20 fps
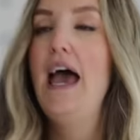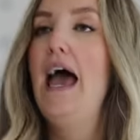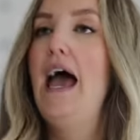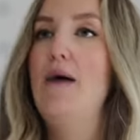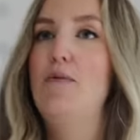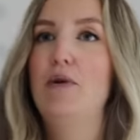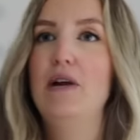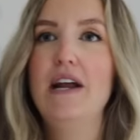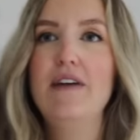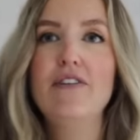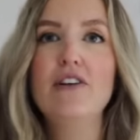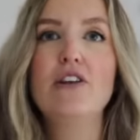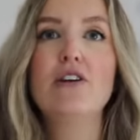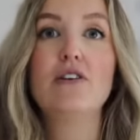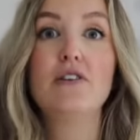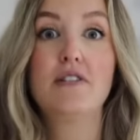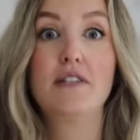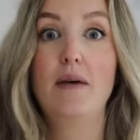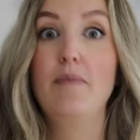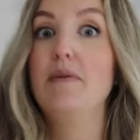And whenever there
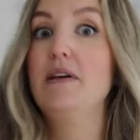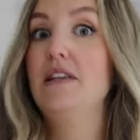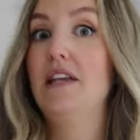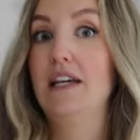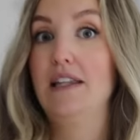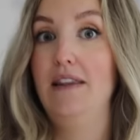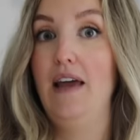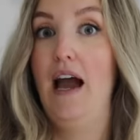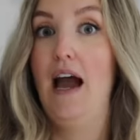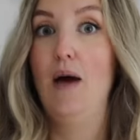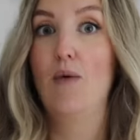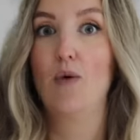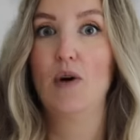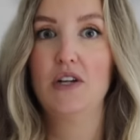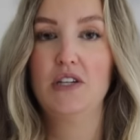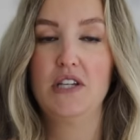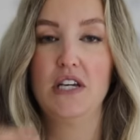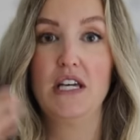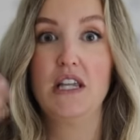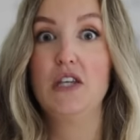is something like that, where
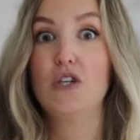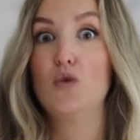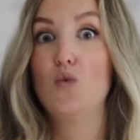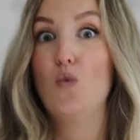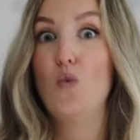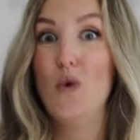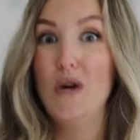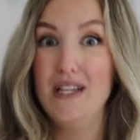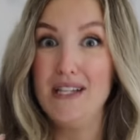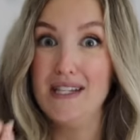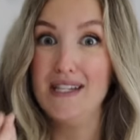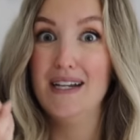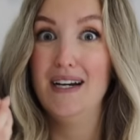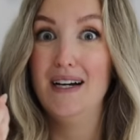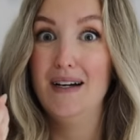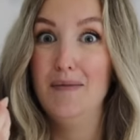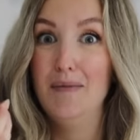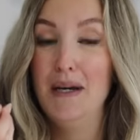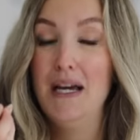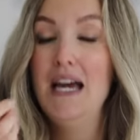it's like this
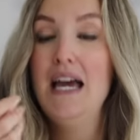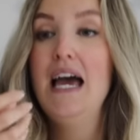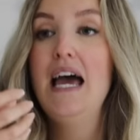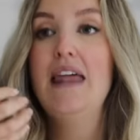wisdom